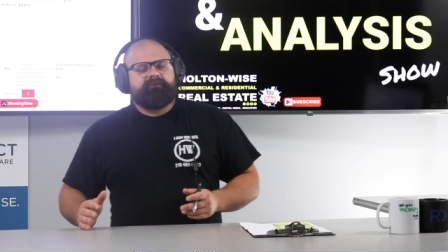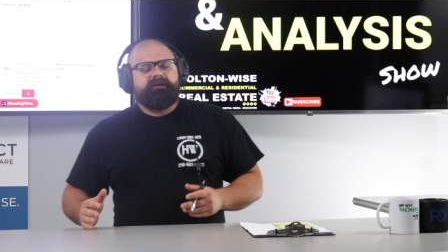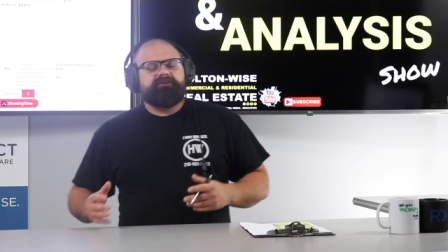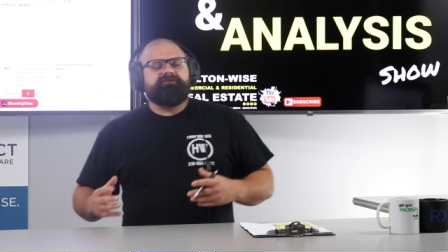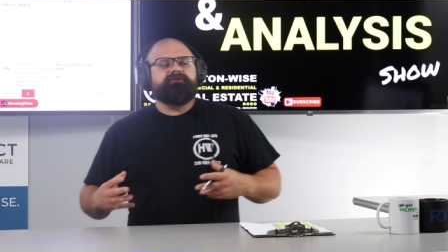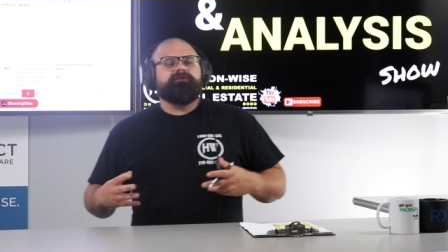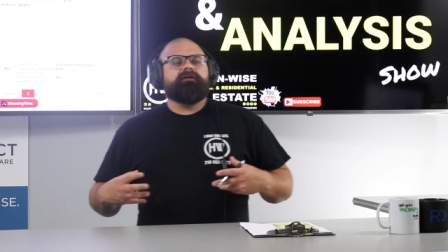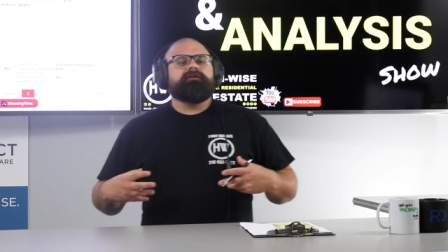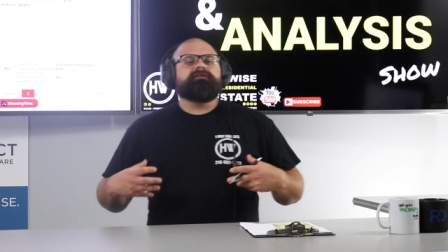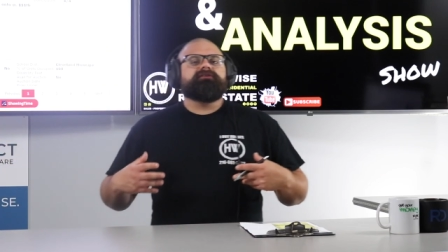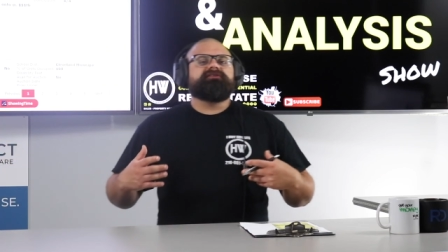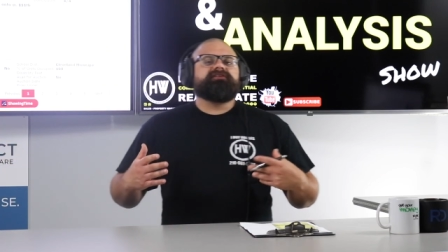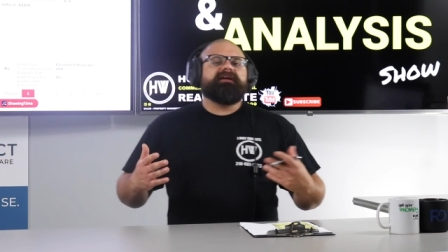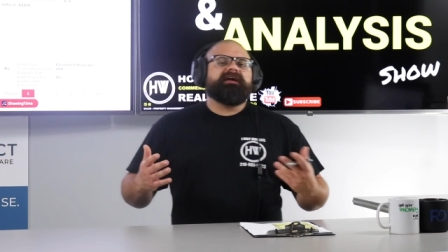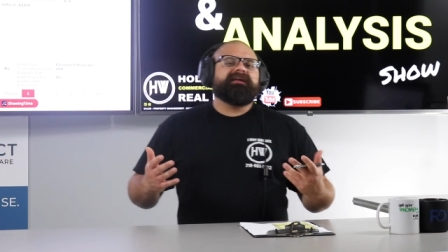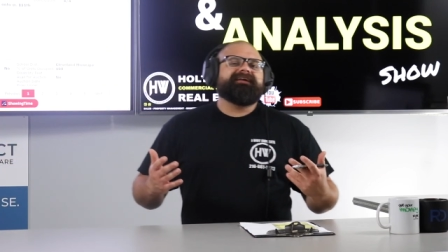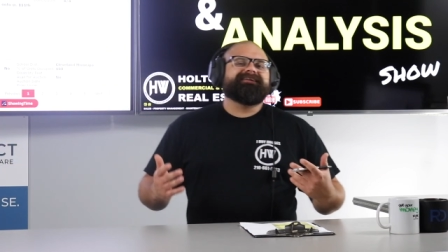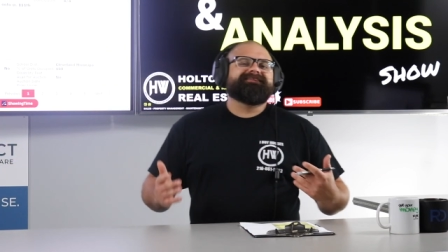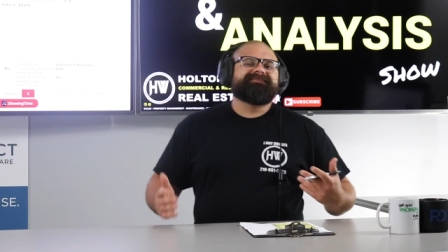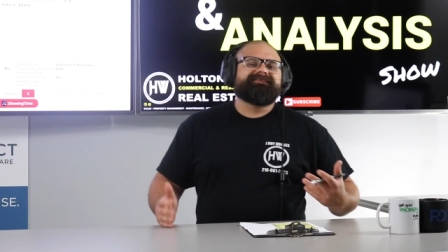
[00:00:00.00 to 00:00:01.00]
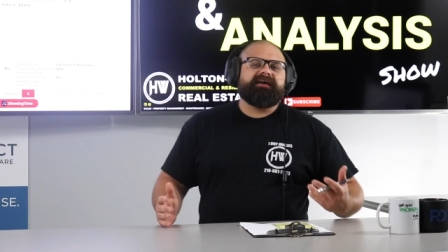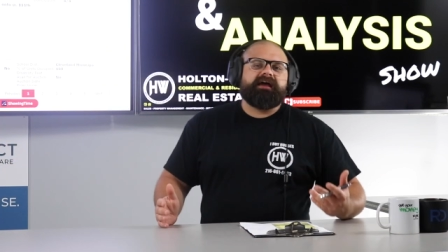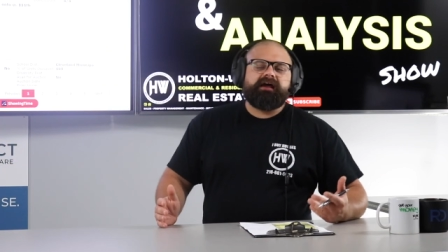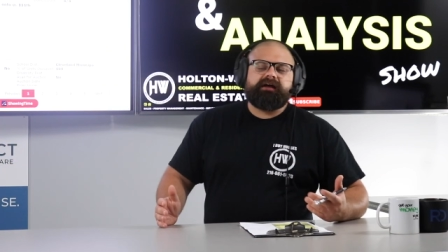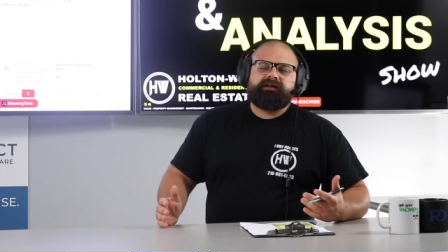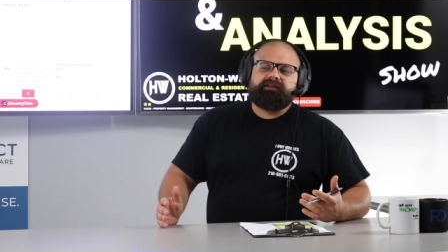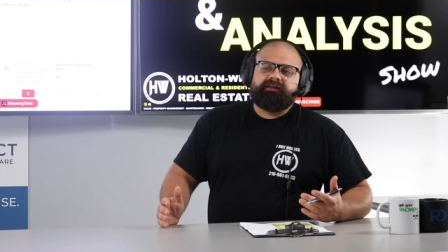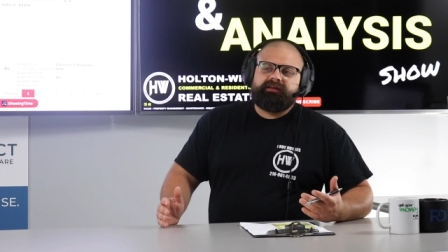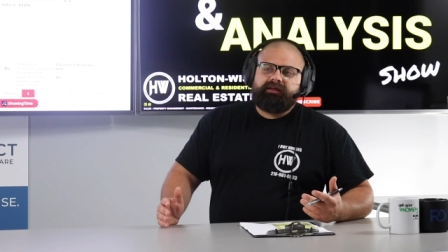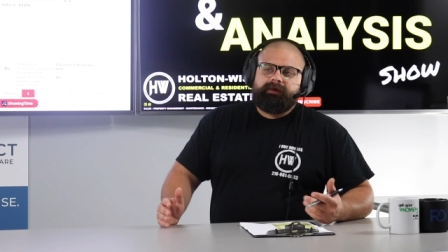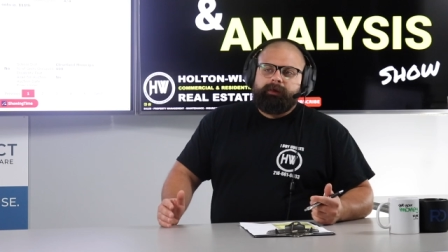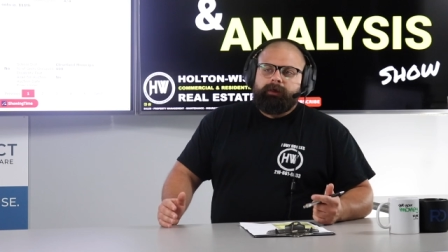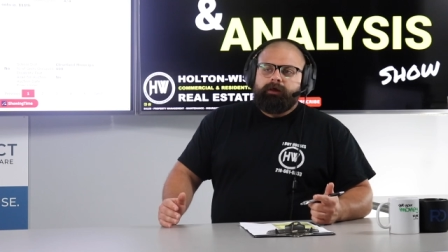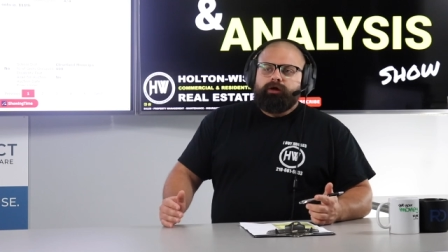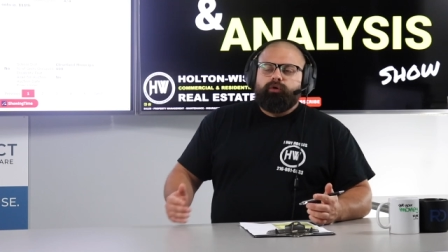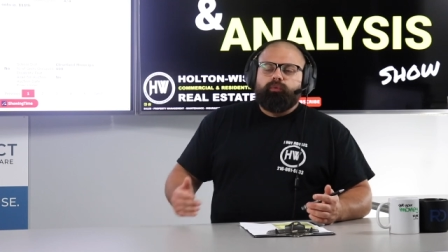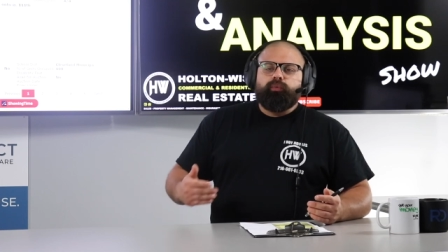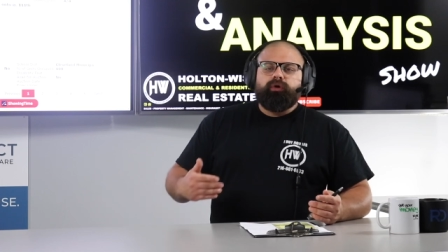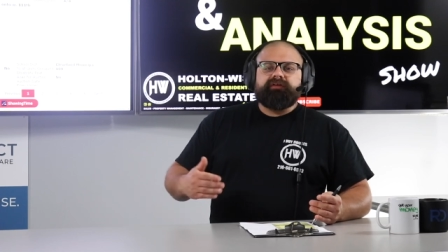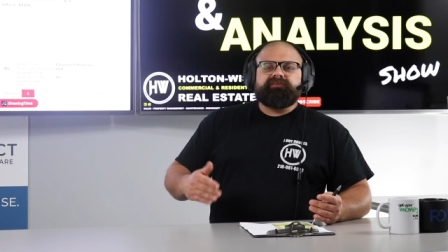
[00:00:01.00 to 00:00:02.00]
let you understand exactly
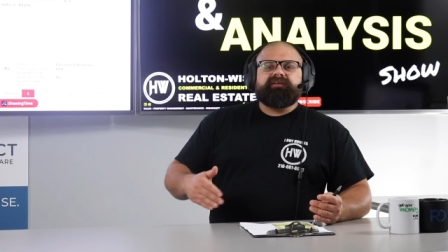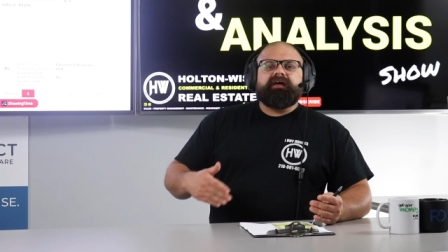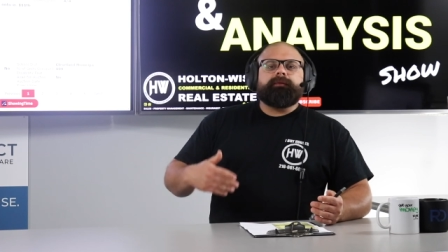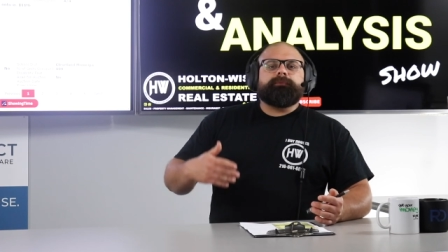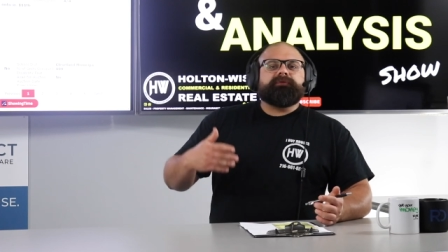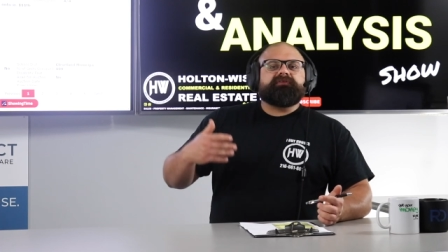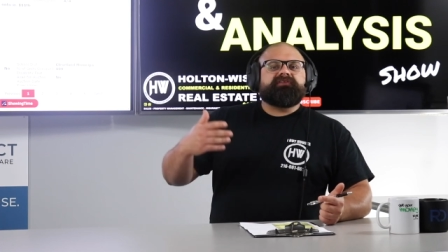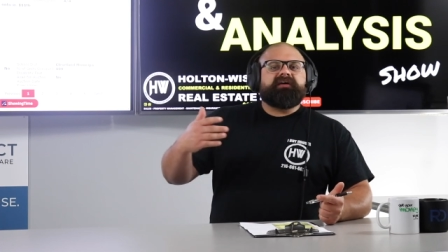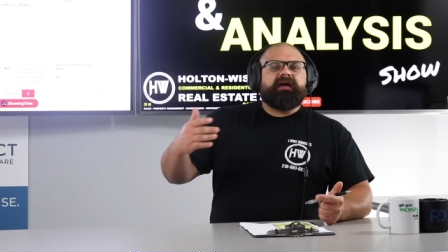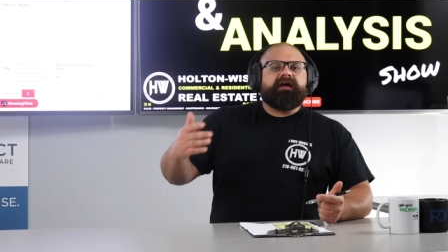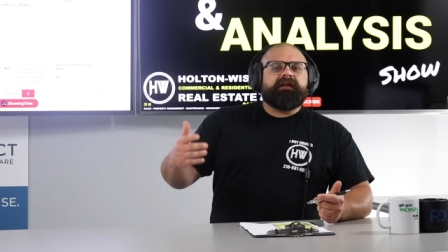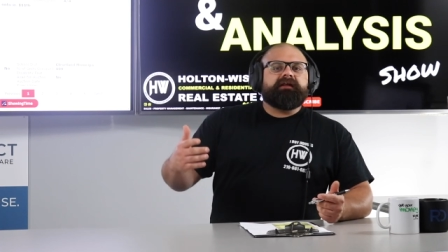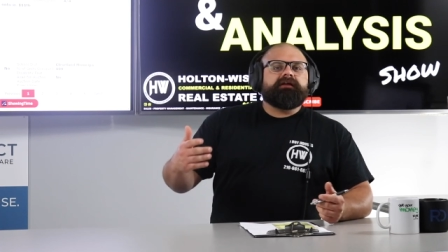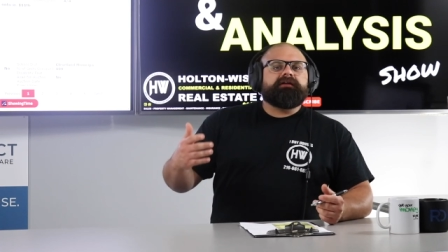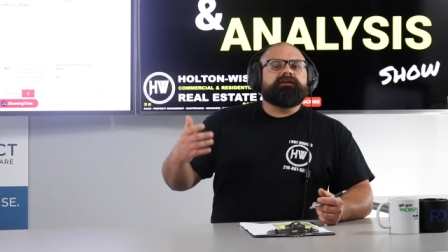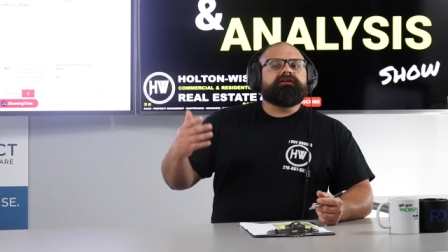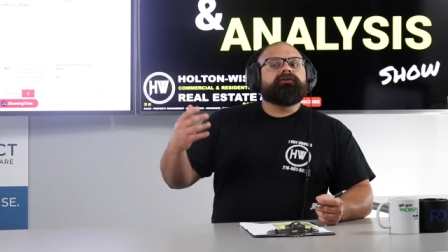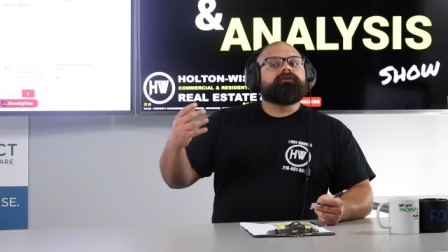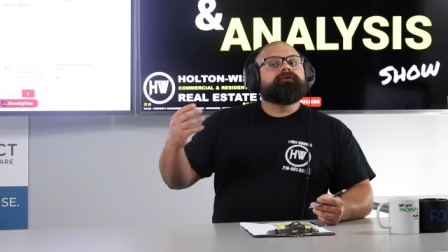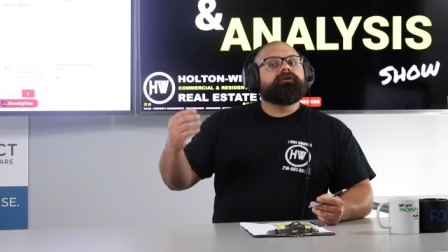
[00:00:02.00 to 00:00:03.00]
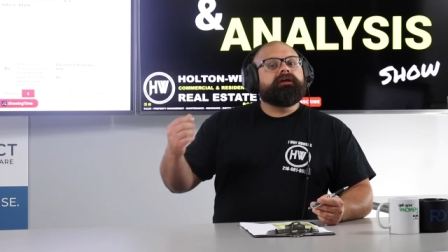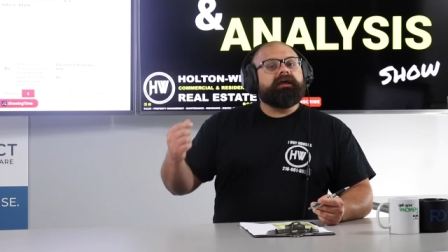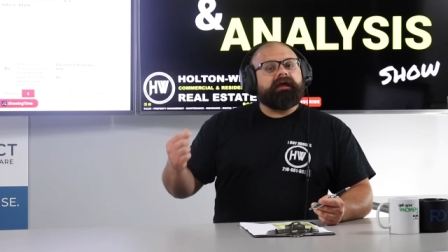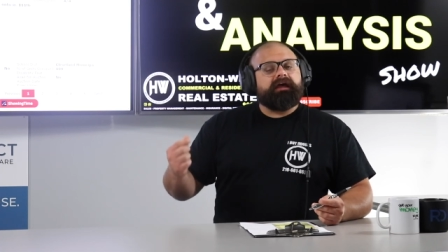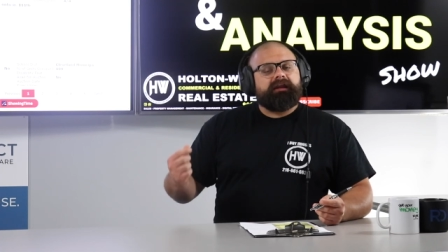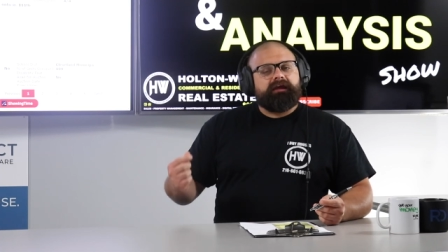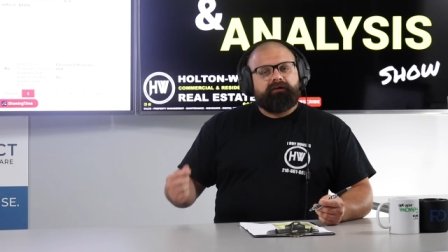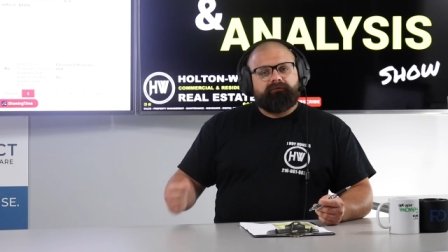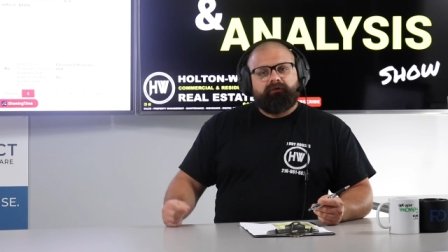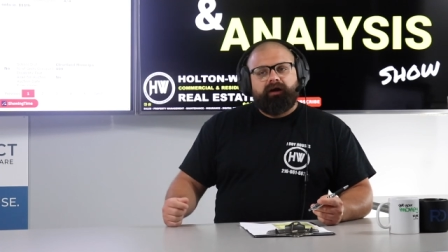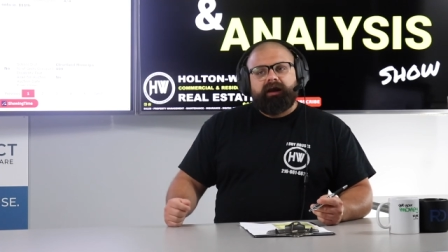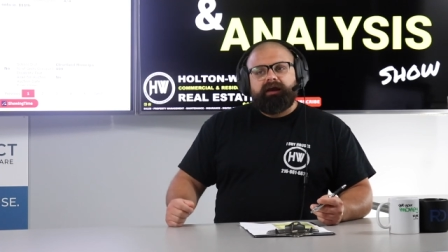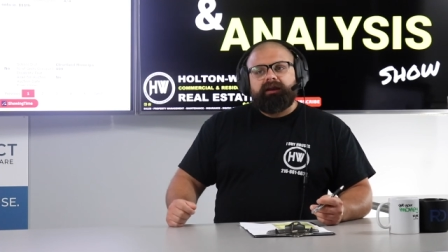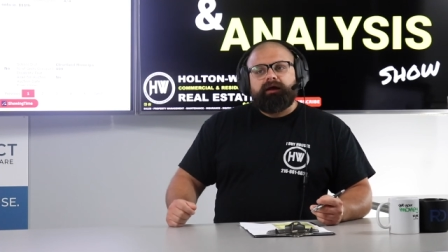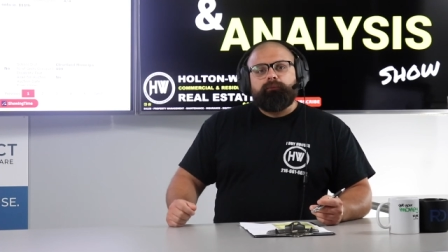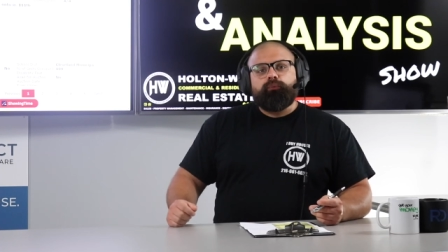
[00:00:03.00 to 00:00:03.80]
what type of tenant you're getting, right?